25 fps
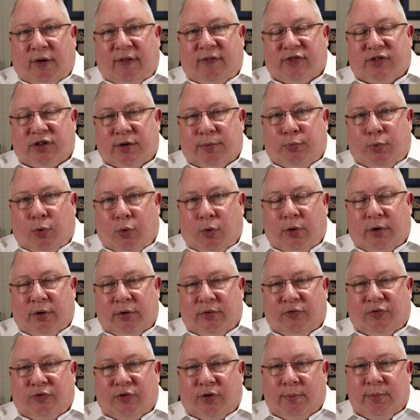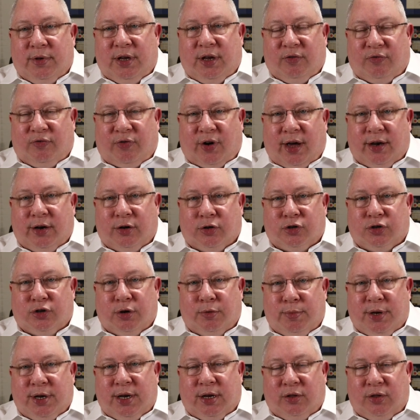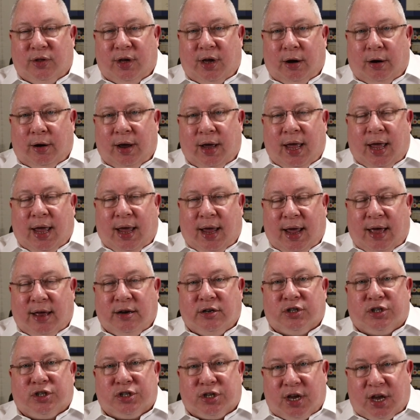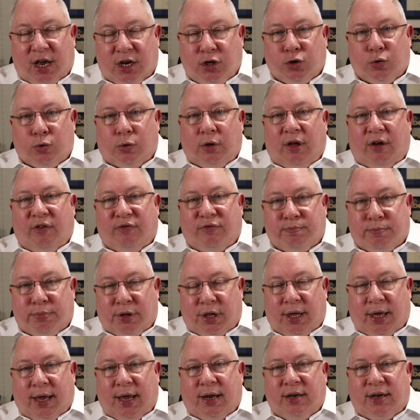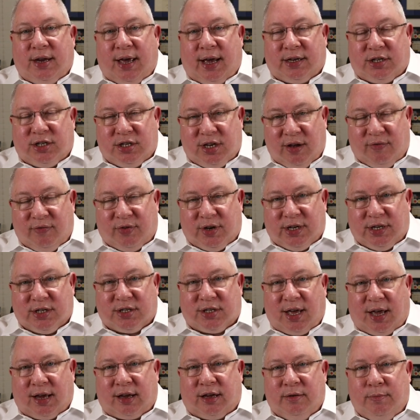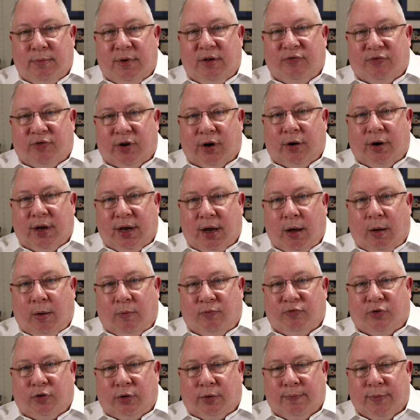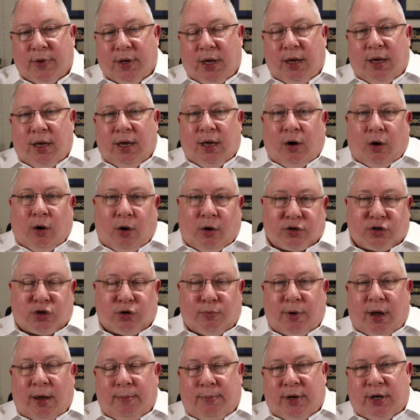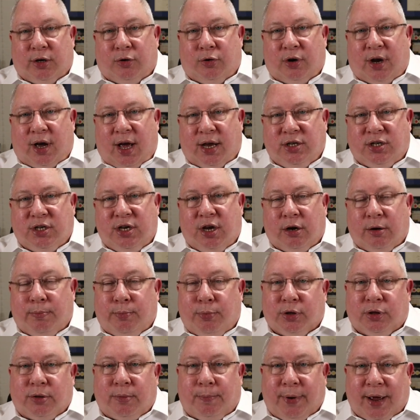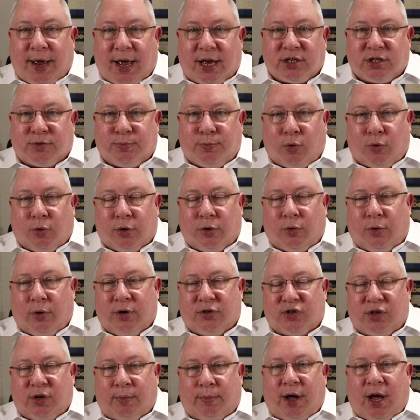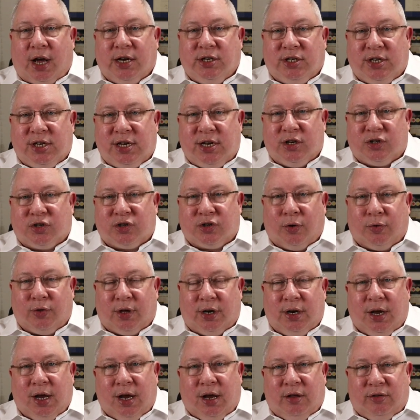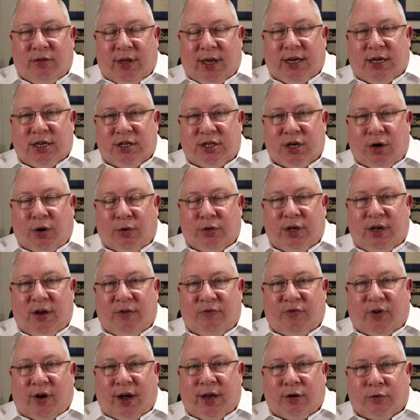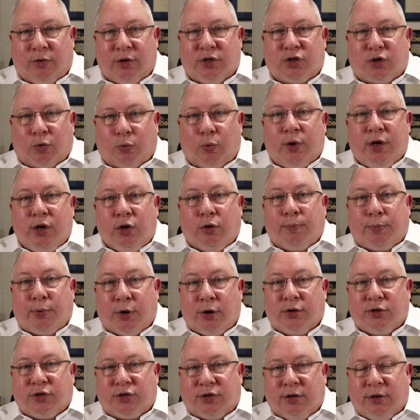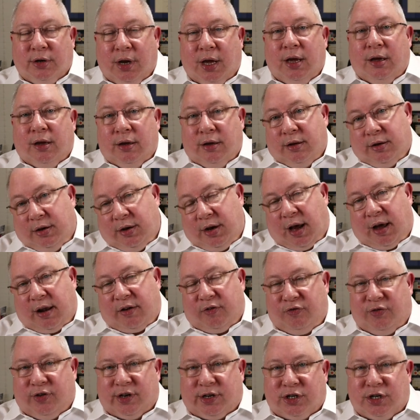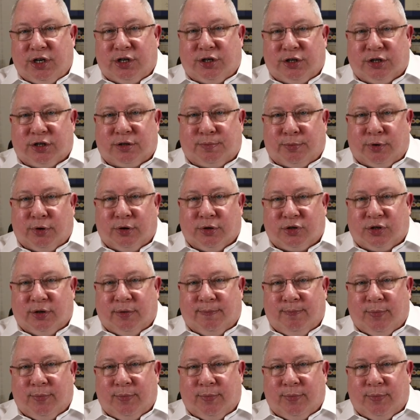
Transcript: support from the inviter should be in there, and a schedule of planned activities. That can be very helpful. Also might be a good idea to put the passport or some ID so that they can tell the inviter is a real person, not a fictitious person.